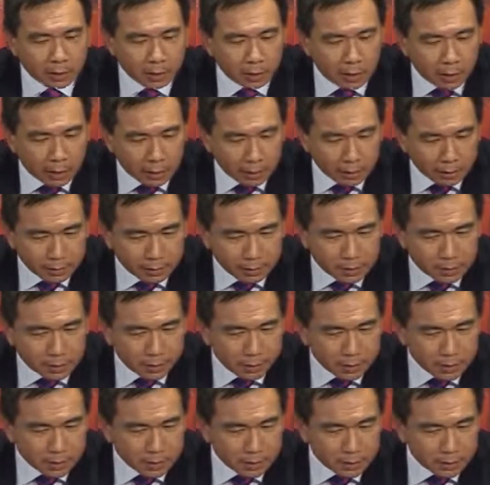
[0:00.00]
their
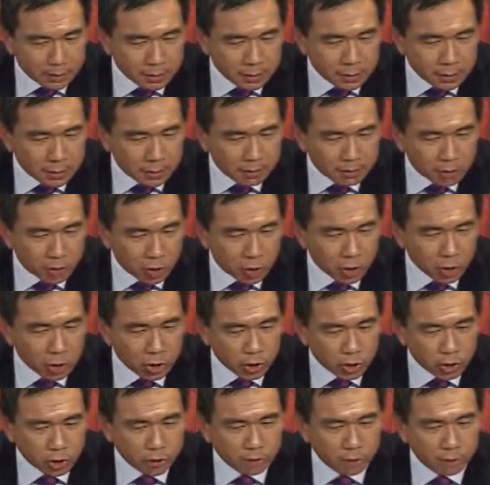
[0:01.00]
business in
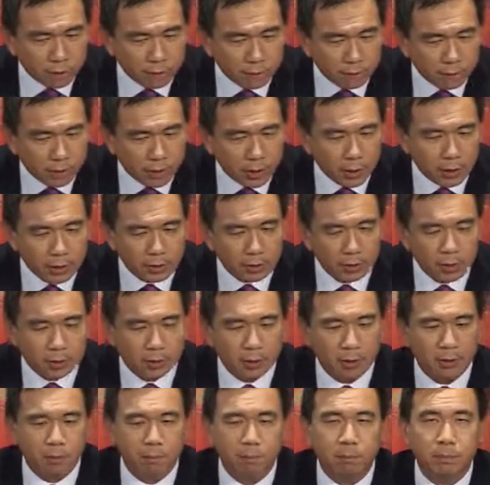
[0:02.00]
Mauritius
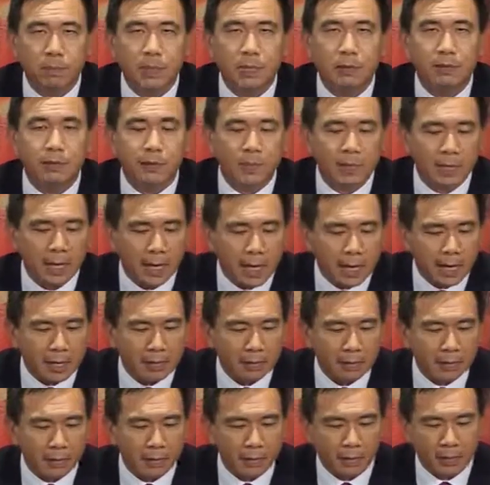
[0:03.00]
versus
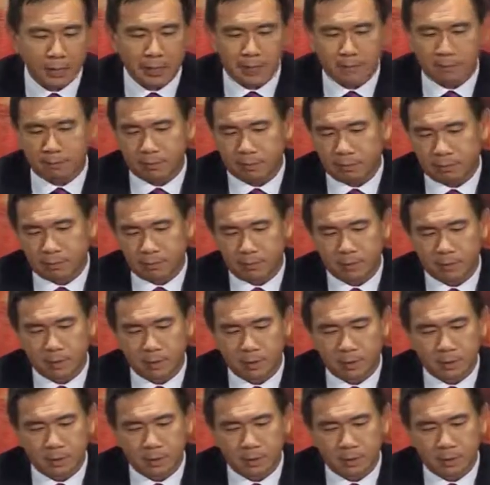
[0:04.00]
BVI, for example?